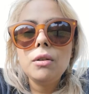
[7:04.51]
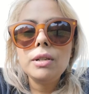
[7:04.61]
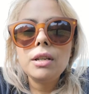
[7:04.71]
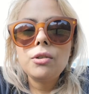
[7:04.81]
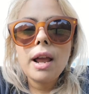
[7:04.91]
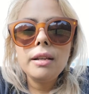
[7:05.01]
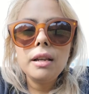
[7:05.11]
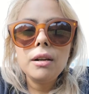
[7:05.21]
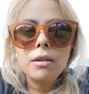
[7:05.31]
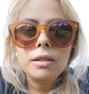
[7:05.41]
is
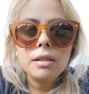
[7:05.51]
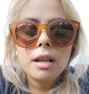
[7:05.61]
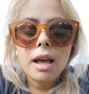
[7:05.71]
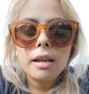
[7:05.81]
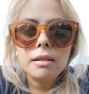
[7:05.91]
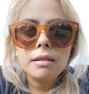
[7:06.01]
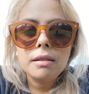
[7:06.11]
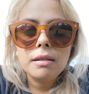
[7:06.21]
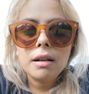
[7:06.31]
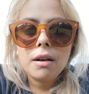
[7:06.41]
attracting all this kind
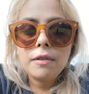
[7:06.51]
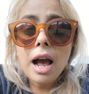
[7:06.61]
of